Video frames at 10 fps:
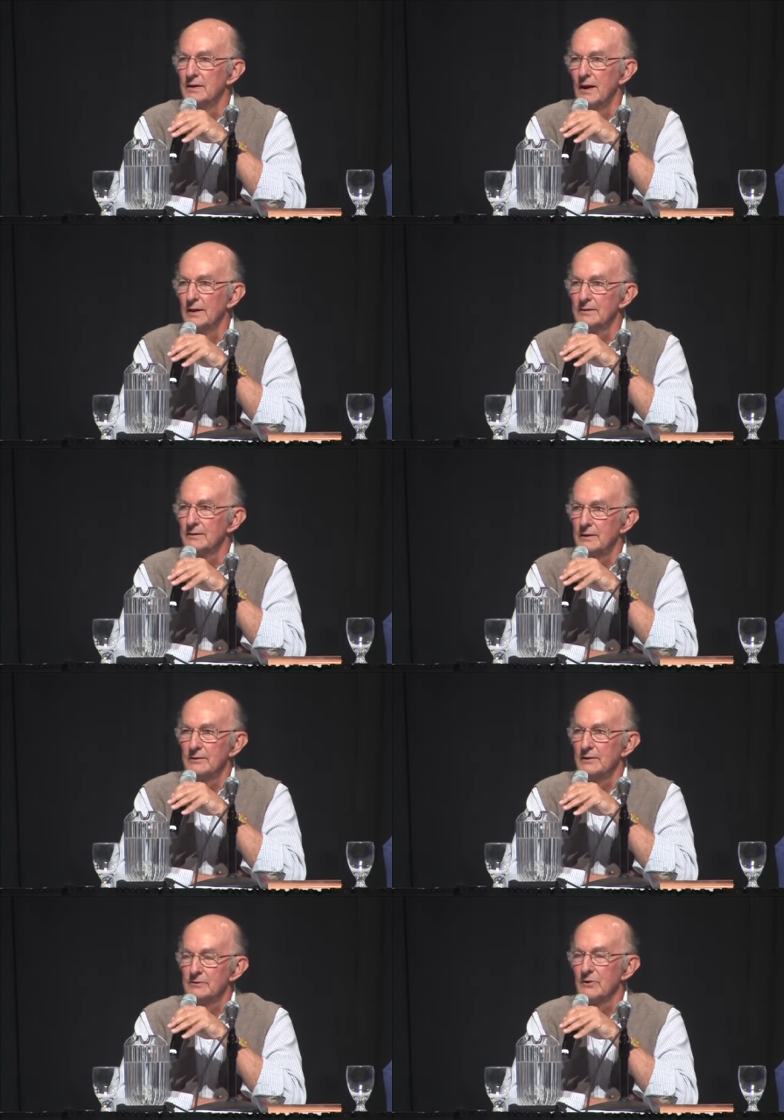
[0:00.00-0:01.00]
I,
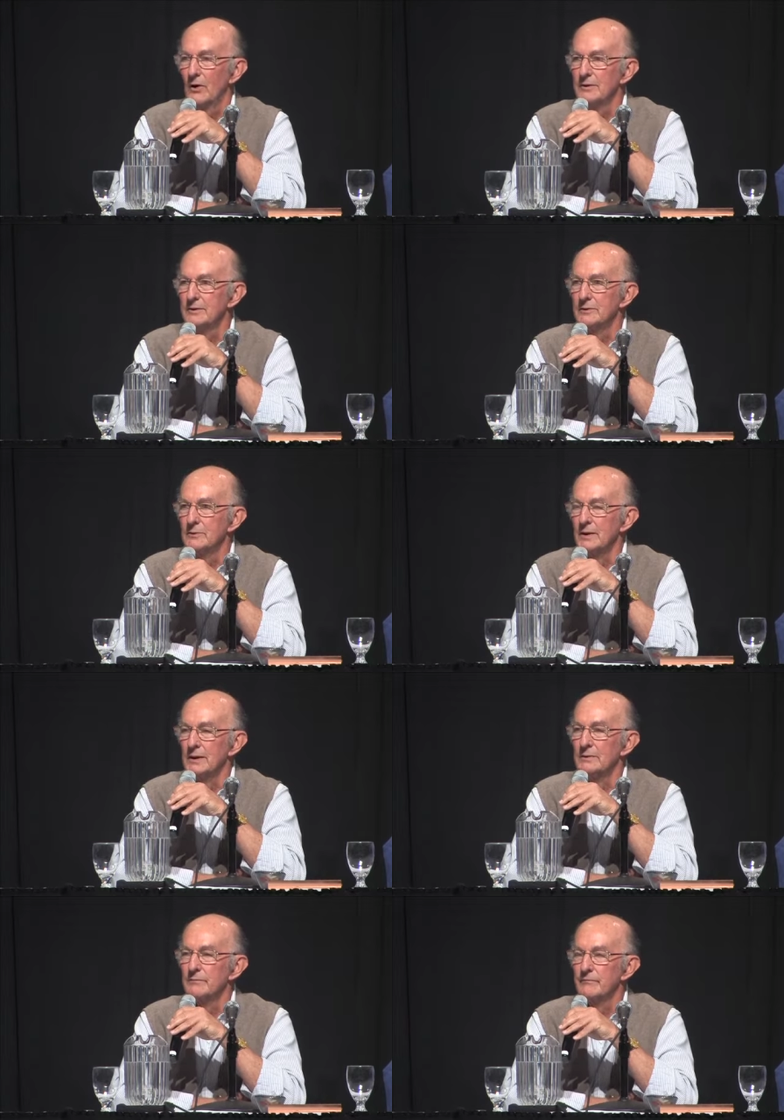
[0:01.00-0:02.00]
it's hard to
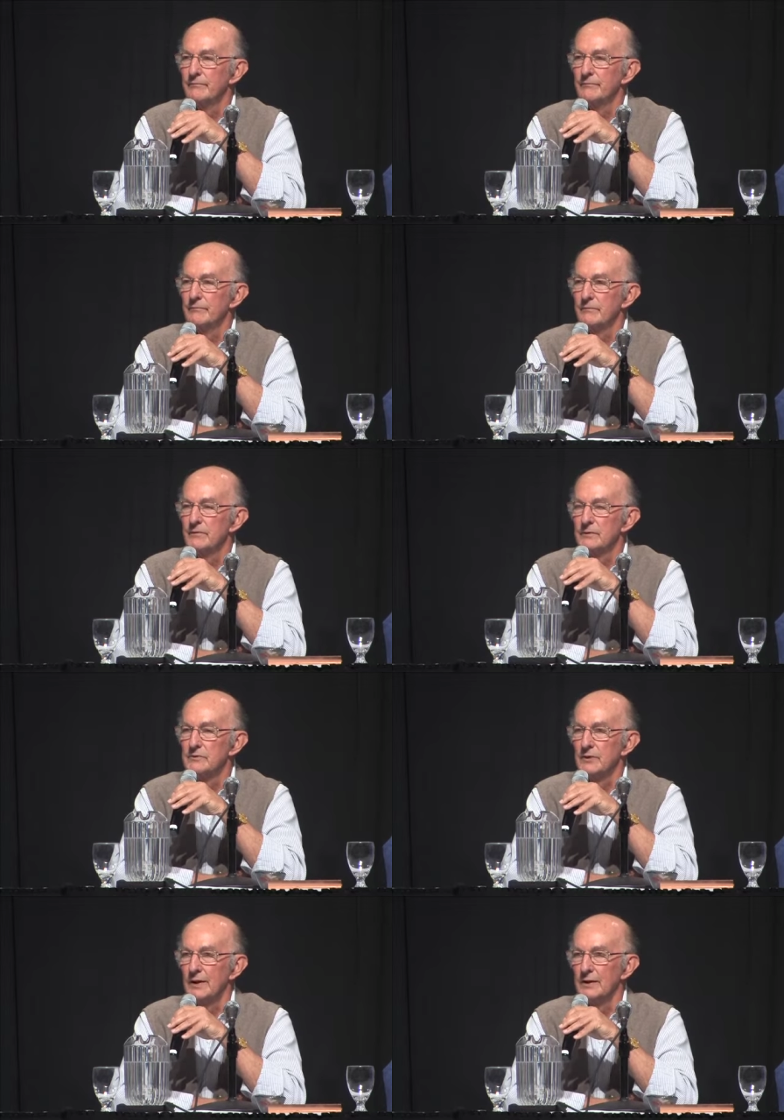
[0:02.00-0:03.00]
uh,
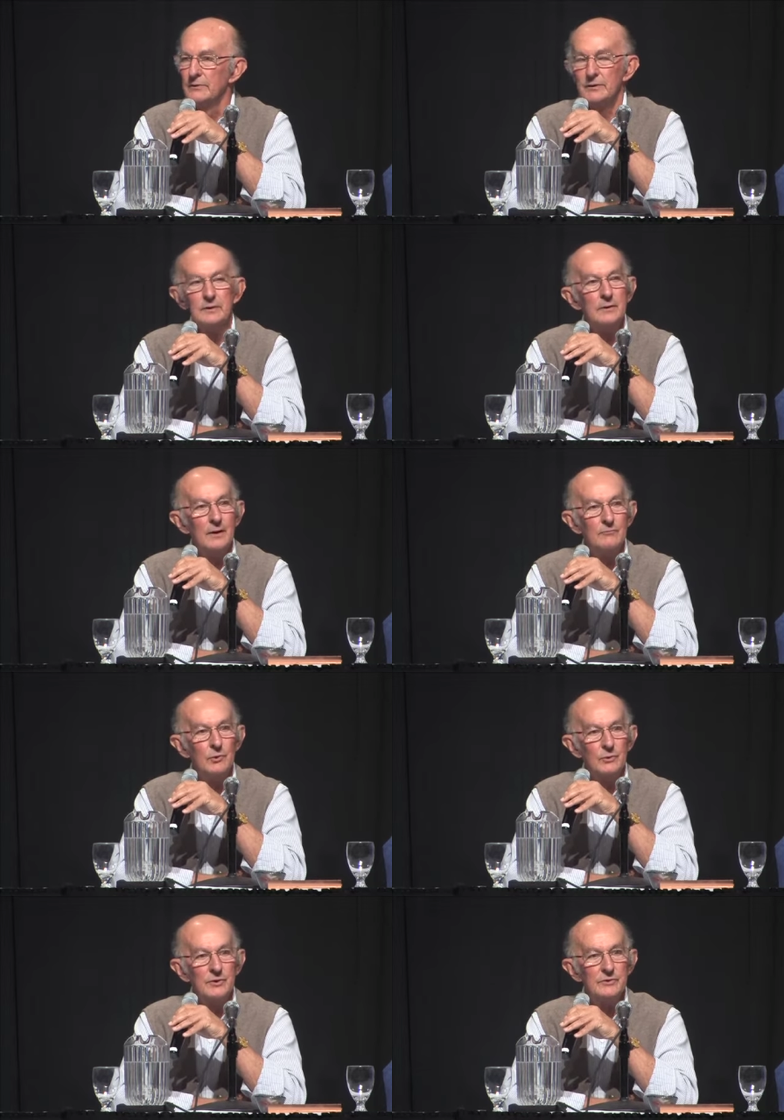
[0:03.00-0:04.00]
say that
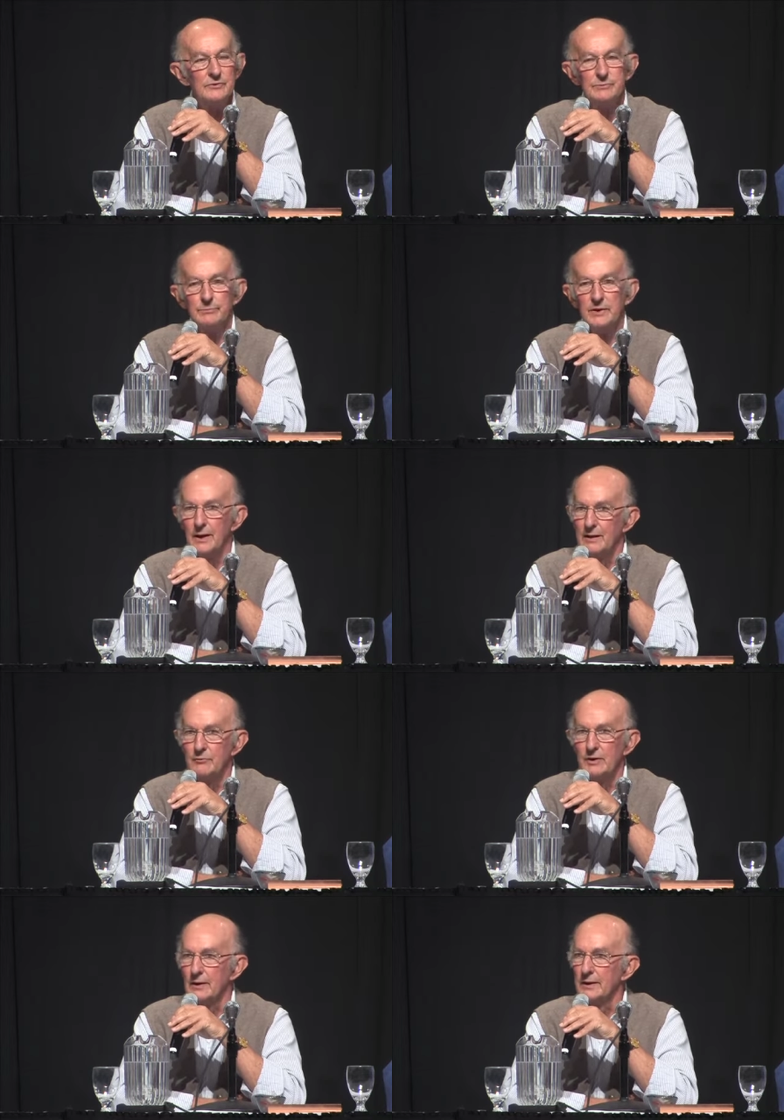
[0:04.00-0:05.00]
Denver was
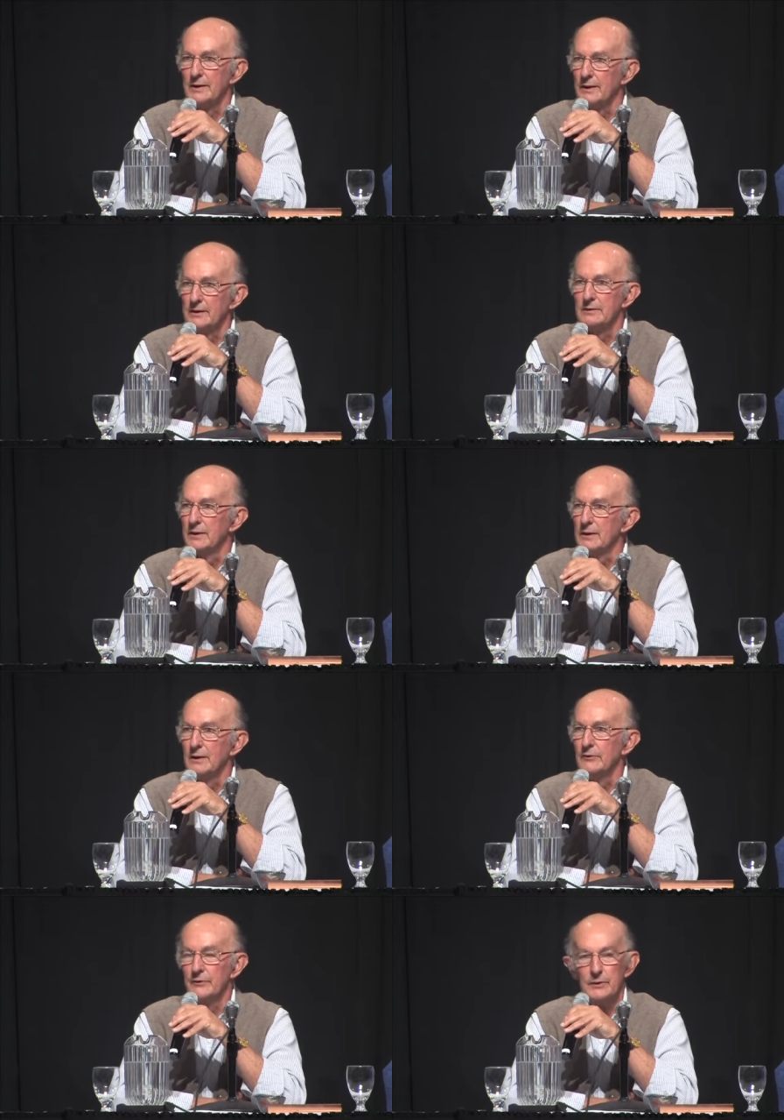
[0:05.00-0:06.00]
behaving like anything
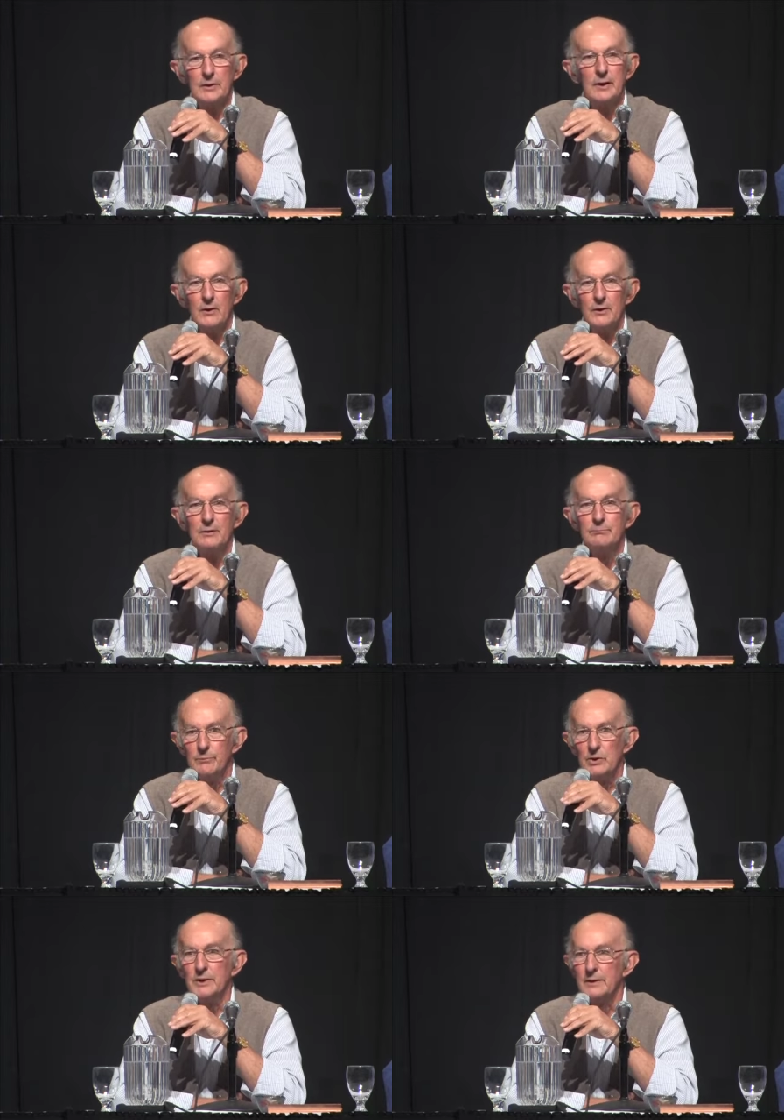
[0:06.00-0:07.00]
other than an arrogant
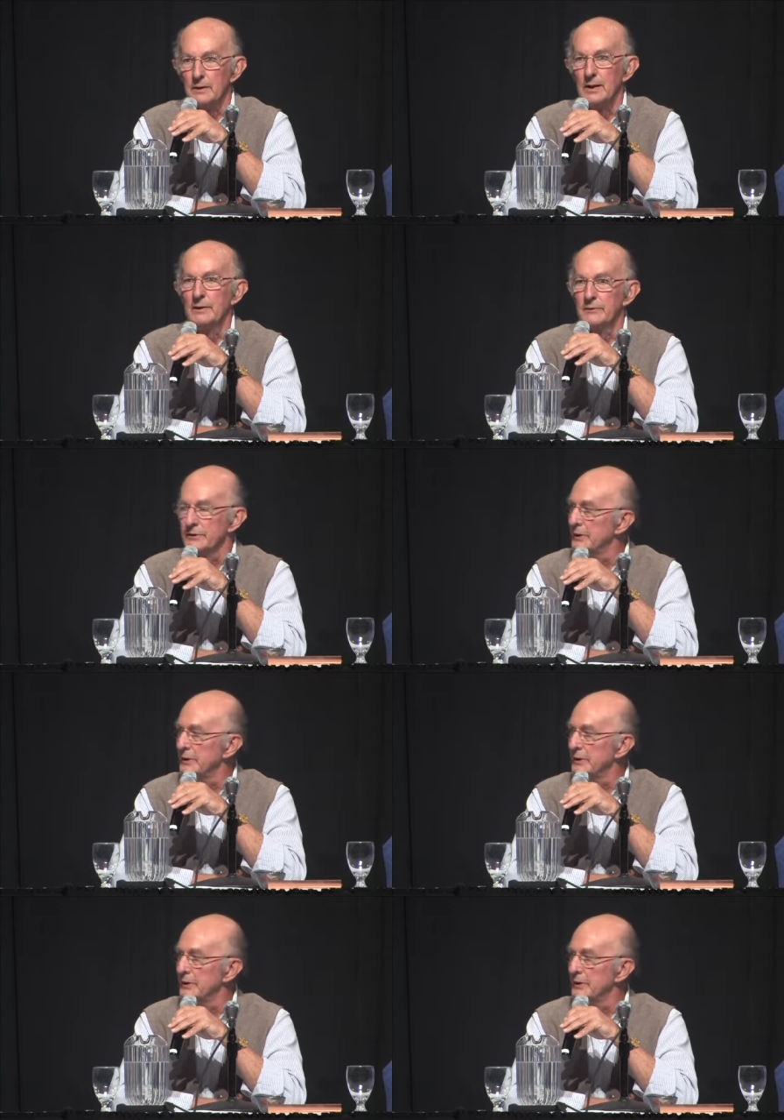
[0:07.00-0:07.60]
bully a lot of the